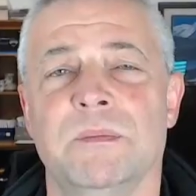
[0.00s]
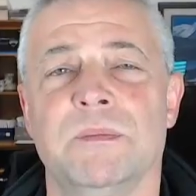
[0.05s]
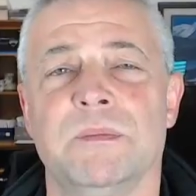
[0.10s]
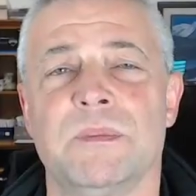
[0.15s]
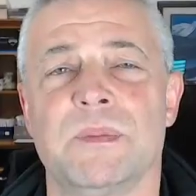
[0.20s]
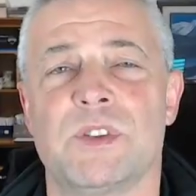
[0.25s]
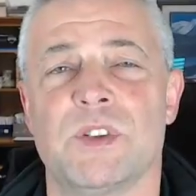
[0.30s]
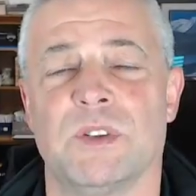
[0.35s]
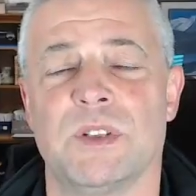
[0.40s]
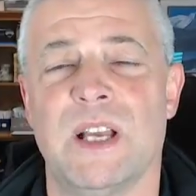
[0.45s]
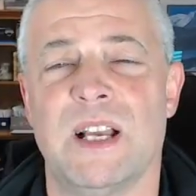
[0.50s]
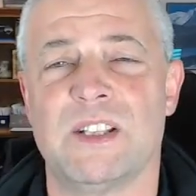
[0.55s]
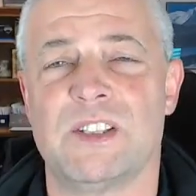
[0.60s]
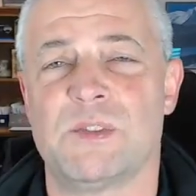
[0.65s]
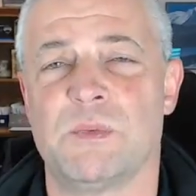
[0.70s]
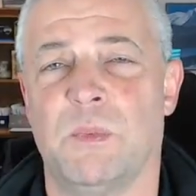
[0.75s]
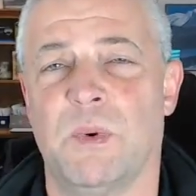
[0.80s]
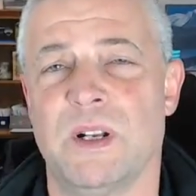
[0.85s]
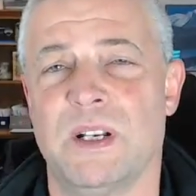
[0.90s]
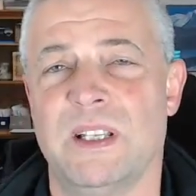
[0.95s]
So that's
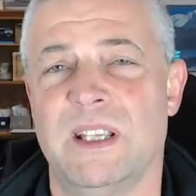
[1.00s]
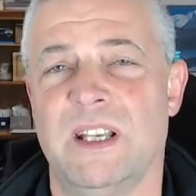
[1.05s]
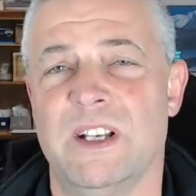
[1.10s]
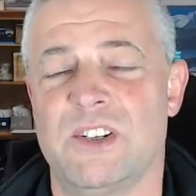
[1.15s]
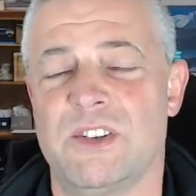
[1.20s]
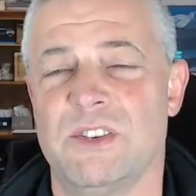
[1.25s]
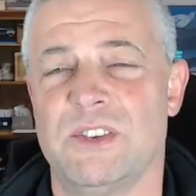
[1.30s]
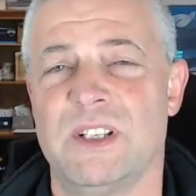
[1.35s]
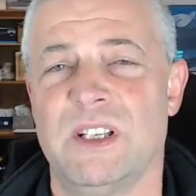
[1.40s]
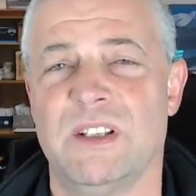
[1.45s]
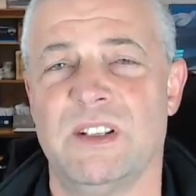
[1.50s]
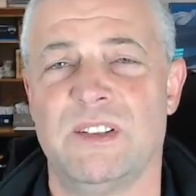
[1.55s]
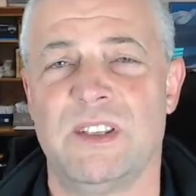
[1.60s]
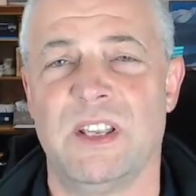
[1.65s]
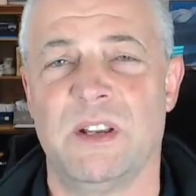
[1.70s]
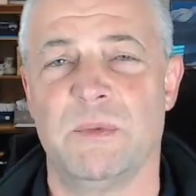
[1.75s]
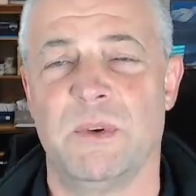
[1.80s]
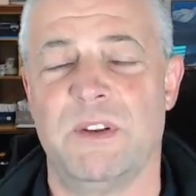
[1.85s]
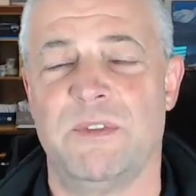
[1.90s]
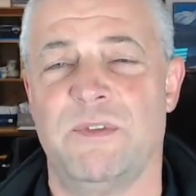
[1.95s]
one of the issues. The other
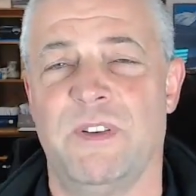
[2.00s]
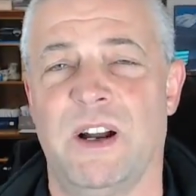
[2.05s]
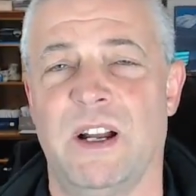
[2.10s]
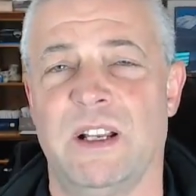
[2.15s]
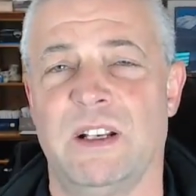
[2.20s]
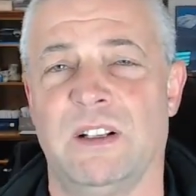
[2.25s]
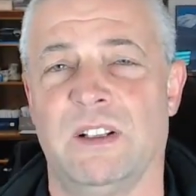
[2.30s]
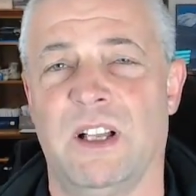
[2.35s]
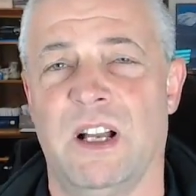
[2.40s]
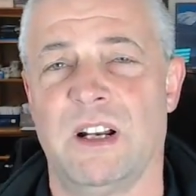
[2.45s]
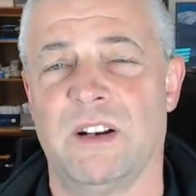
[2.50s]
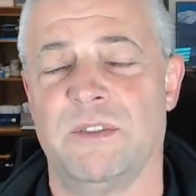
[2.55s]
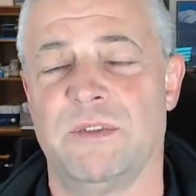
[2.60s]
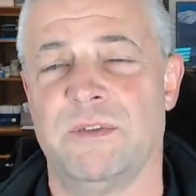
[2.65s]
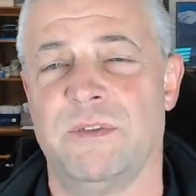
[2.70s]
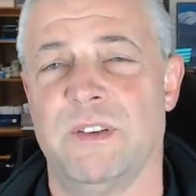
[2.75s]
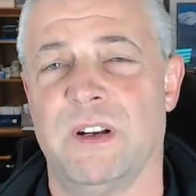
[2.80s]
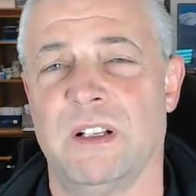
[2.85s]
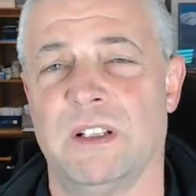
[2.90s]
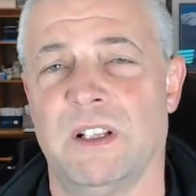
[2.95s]
thing we find, a lot
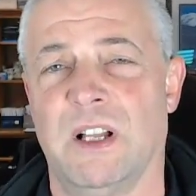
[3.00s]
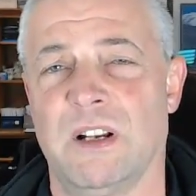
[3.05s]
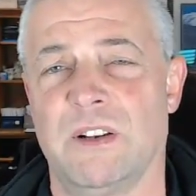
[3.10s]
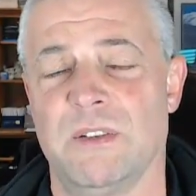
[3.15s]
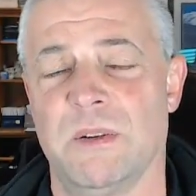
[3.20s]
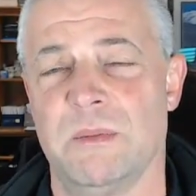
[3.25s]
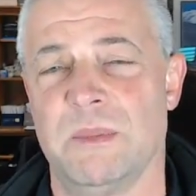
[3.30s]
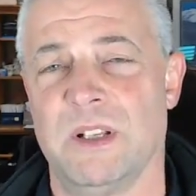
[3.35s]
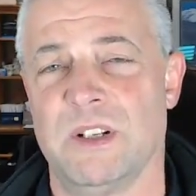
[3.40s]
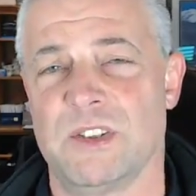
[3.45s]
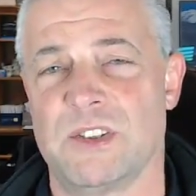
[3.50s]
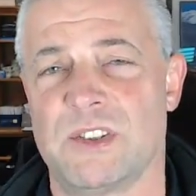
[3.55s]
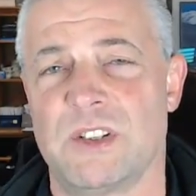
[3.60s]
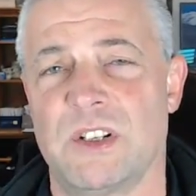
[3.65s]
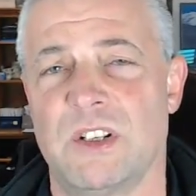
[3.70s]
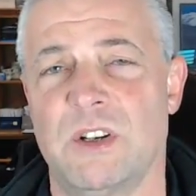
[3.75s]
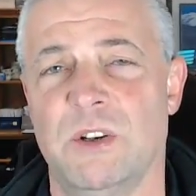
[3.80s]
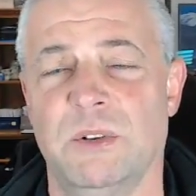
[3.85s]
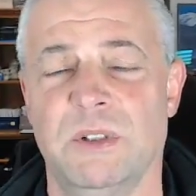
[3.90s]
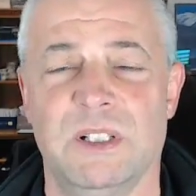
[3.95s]
of them, there's
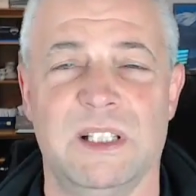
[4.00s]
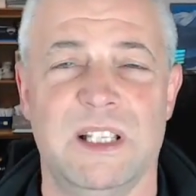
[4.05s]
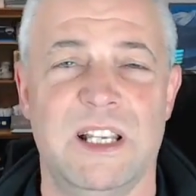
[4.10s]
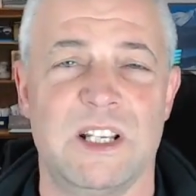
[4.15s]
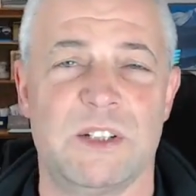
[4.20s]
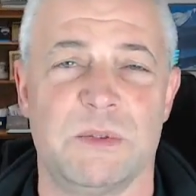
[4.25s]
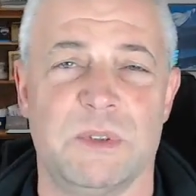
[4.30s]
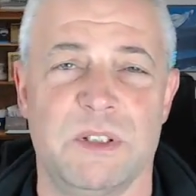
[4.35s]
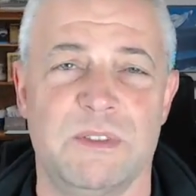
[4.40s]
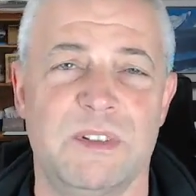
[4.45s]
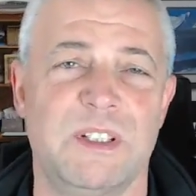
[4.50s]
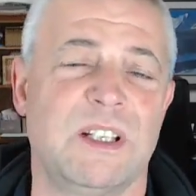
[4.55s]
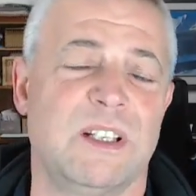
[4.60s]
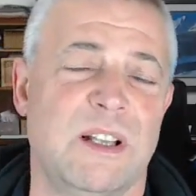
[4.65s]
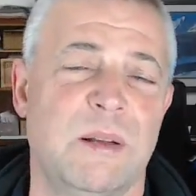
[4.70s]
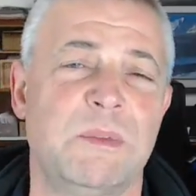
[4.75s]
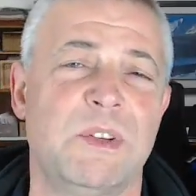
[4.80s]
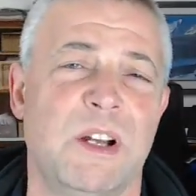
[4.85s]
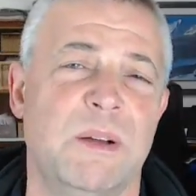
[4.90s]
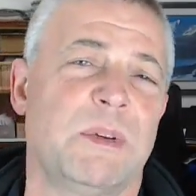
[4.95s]
coolant leaks.
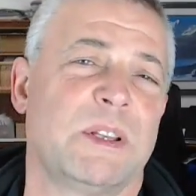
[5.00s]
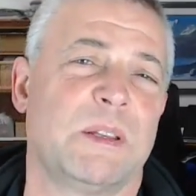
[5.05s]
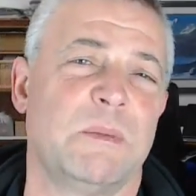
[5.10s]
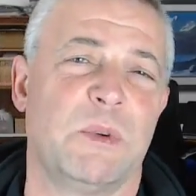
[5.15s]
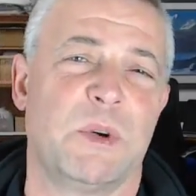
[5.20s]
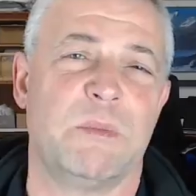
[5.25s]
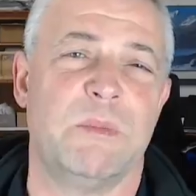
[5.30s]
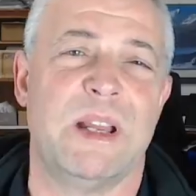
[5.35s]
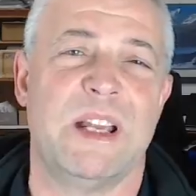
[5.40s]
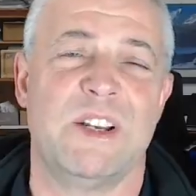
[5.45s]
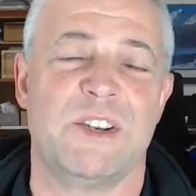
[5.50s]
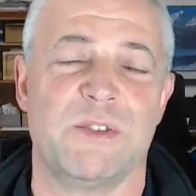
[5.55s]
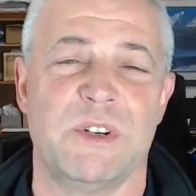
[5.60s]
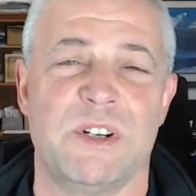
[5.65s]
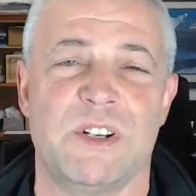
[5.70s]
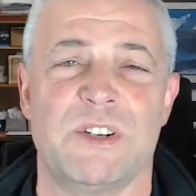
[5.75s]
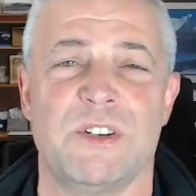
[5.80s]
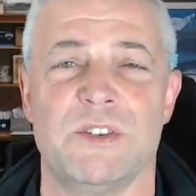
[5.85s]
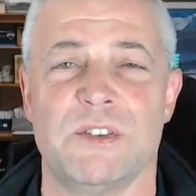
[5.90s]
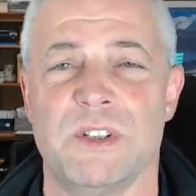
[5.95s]
I'm talking about the more major
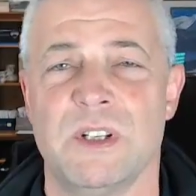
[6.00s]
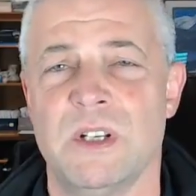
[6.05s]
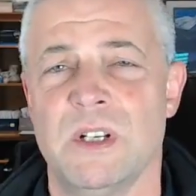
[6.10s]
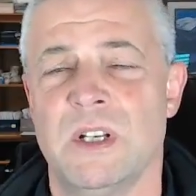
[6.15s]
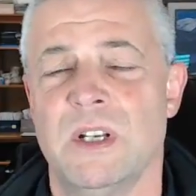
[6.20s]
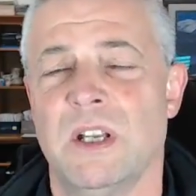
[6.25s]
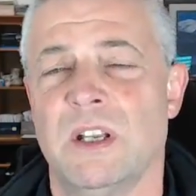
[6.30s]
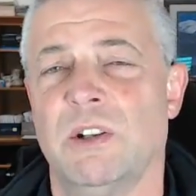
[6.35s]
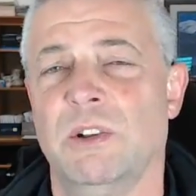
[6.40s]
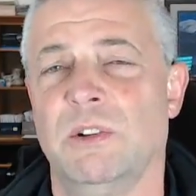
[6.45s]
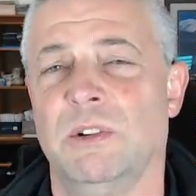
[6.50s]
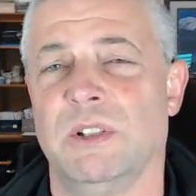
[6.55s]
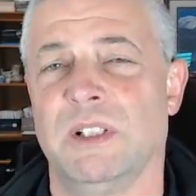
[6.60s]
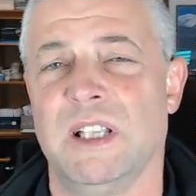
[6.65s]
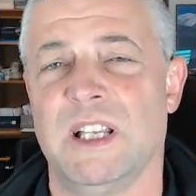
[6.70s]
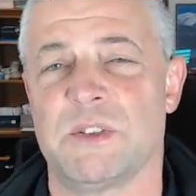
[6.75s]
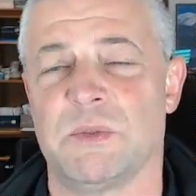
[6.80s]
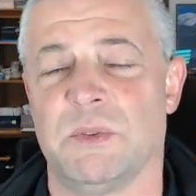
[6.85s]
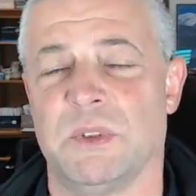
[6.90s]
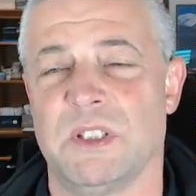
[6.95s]
issues. Coolant
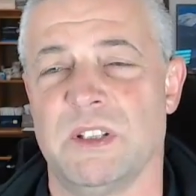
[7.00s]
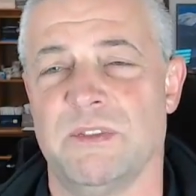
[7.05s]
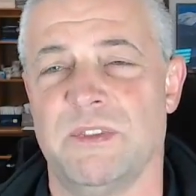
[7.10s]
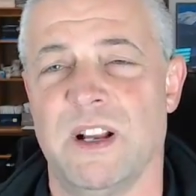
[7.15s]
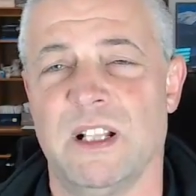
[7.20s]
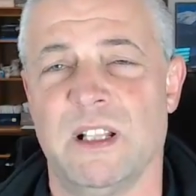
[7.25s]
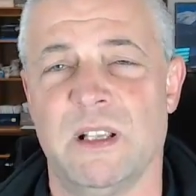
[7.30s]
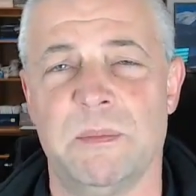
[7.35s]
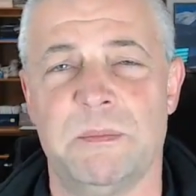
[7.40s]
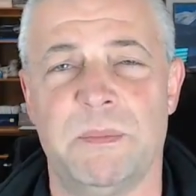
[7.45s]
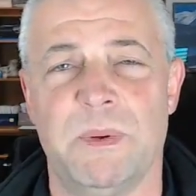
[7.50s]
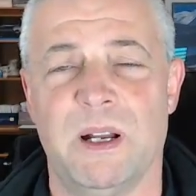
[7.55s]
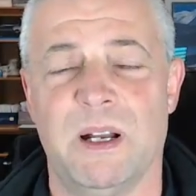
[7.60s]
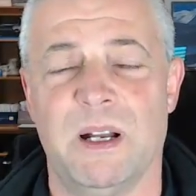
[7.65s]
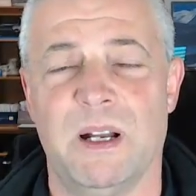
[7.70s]
leaks will develop.